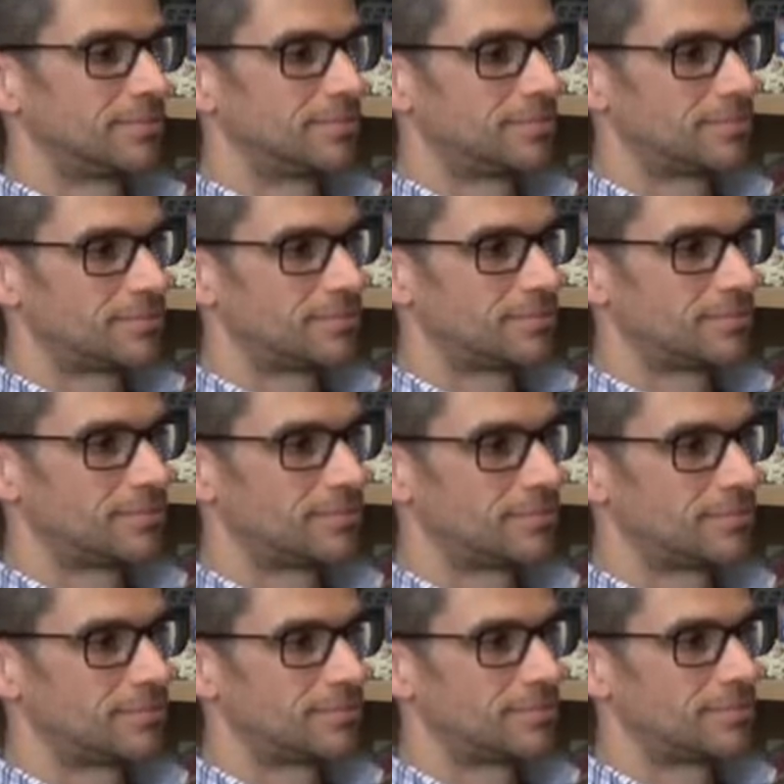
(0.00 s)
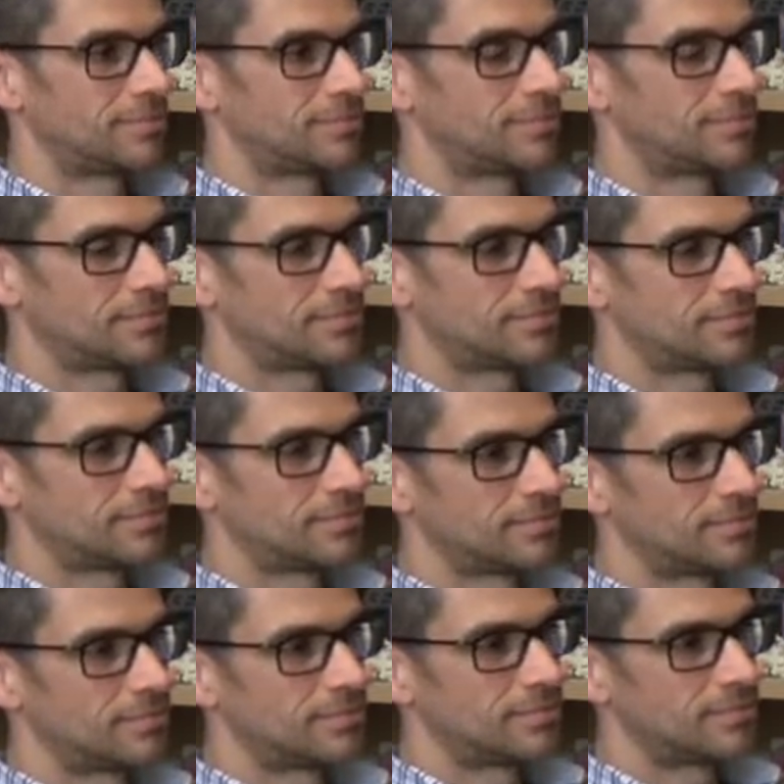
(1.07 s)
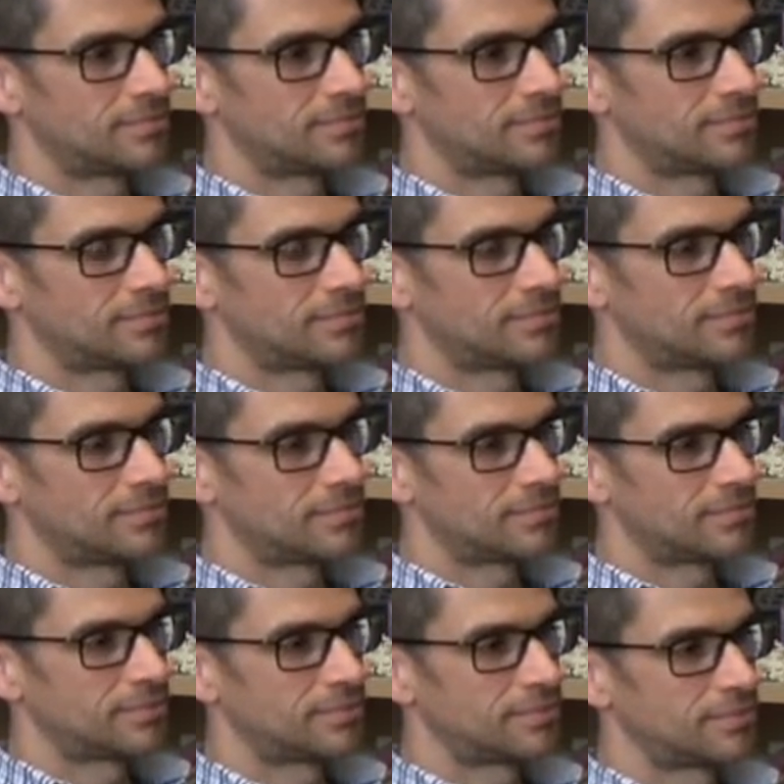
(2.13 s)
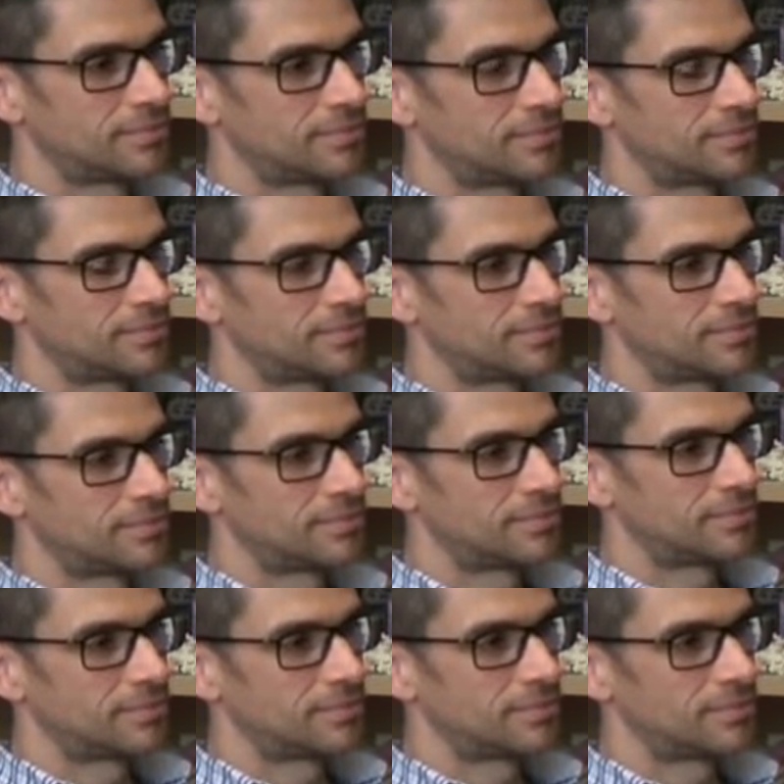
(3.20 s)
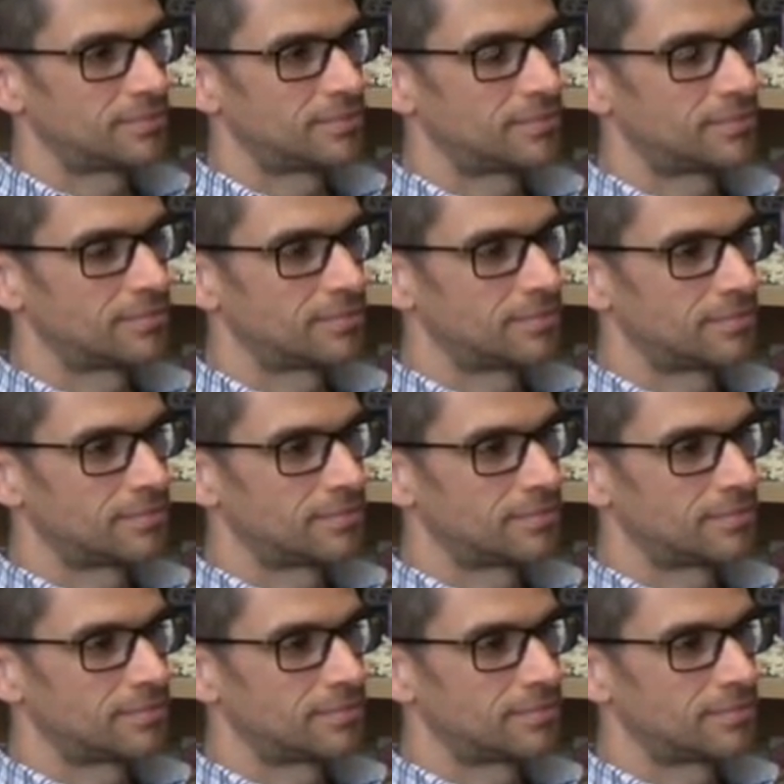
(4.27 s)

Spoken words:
This person isn't speaking.